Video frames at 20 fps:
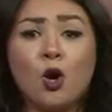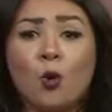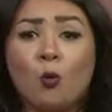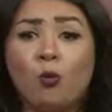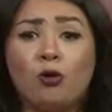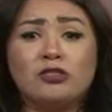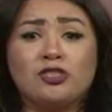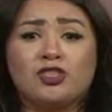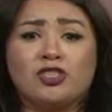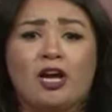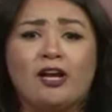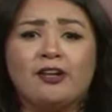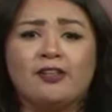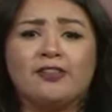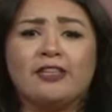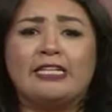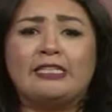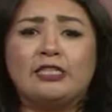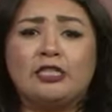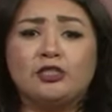Well,
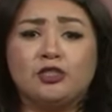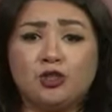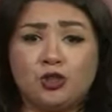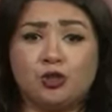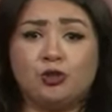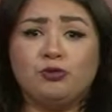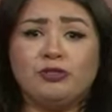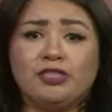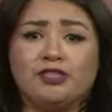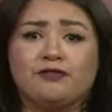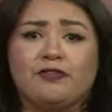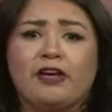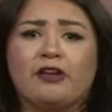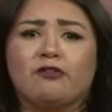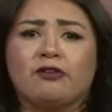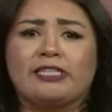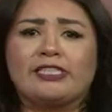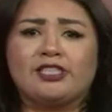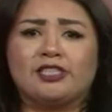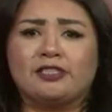Jonathan, the Jewish
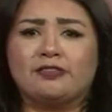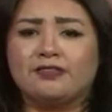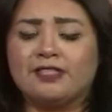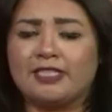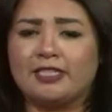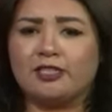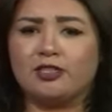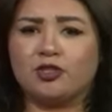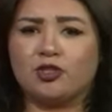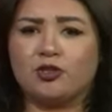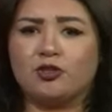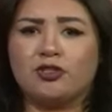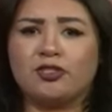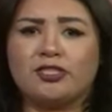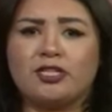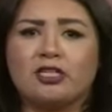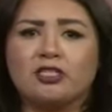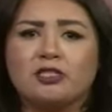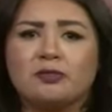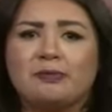Federation of San Antonio
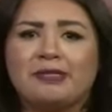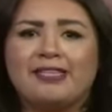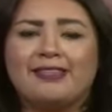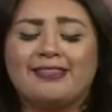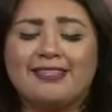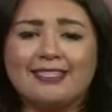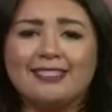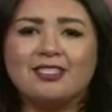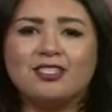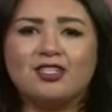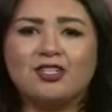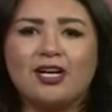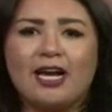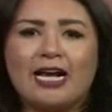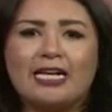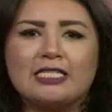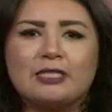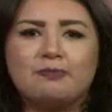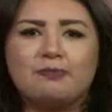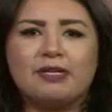tells me this year
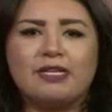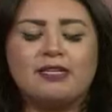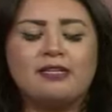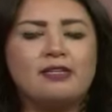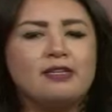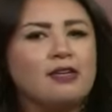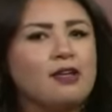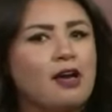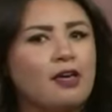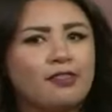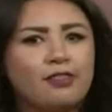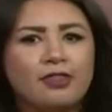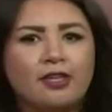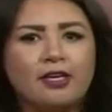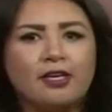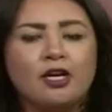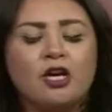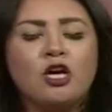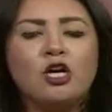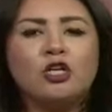has been
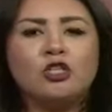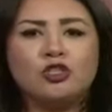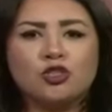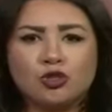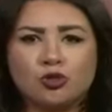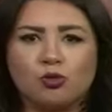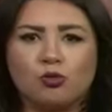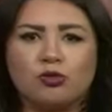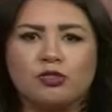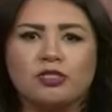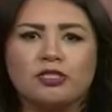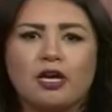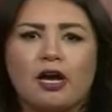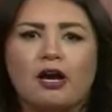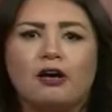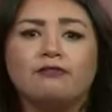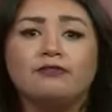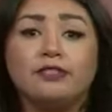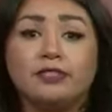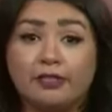nothing short
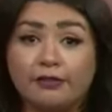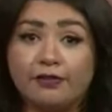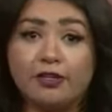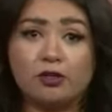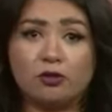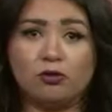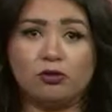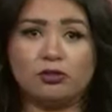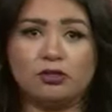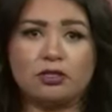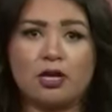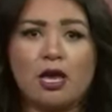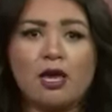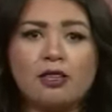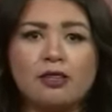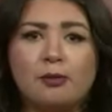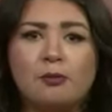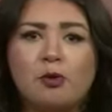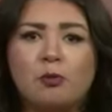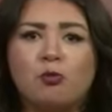of difficult.
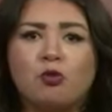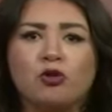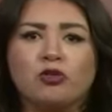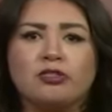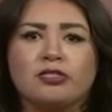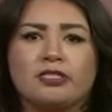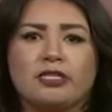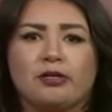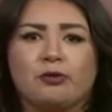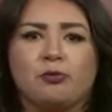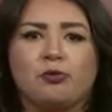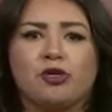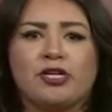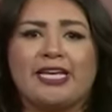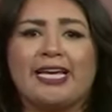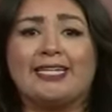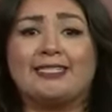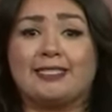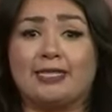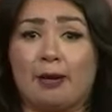The memorial
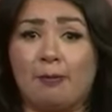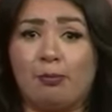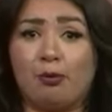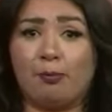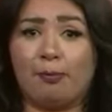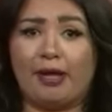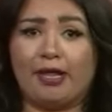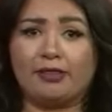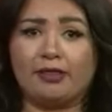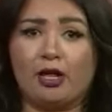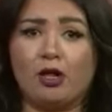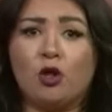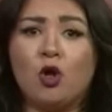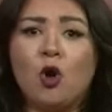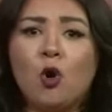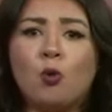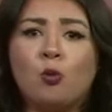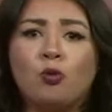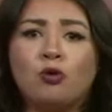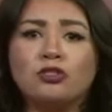ceremony at Temple Beth El
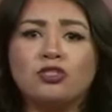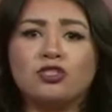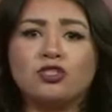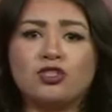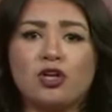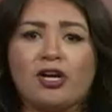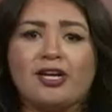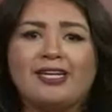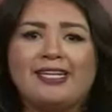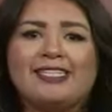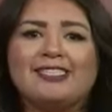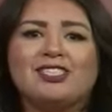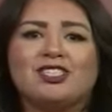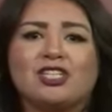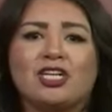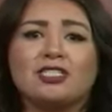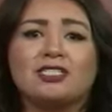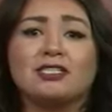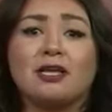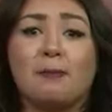We'll start in
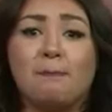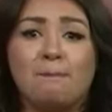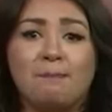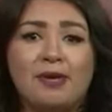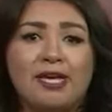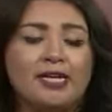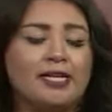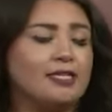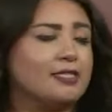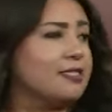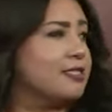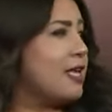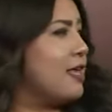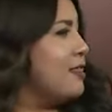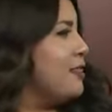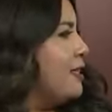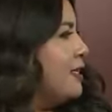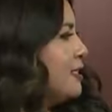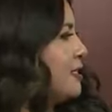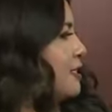just minutes.
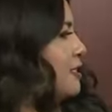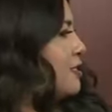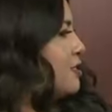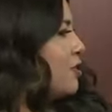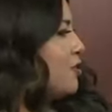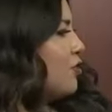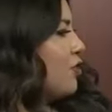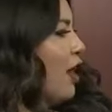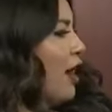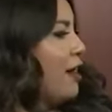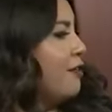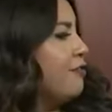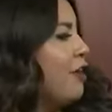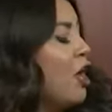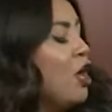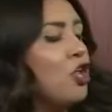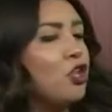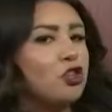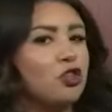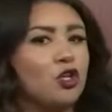This is a live
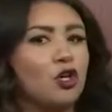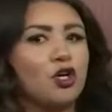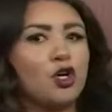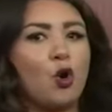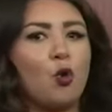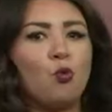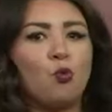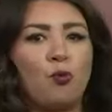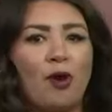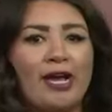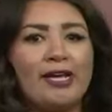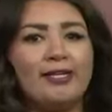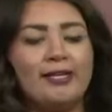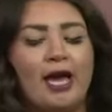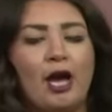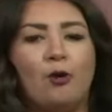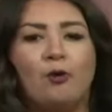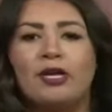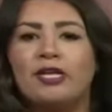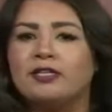look right
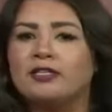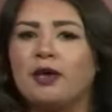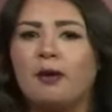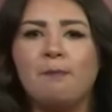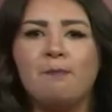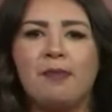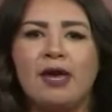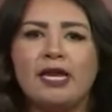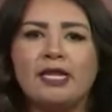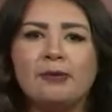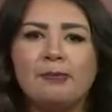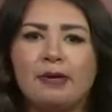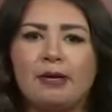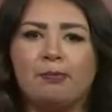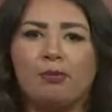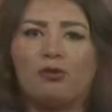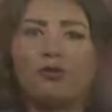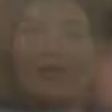now, and many people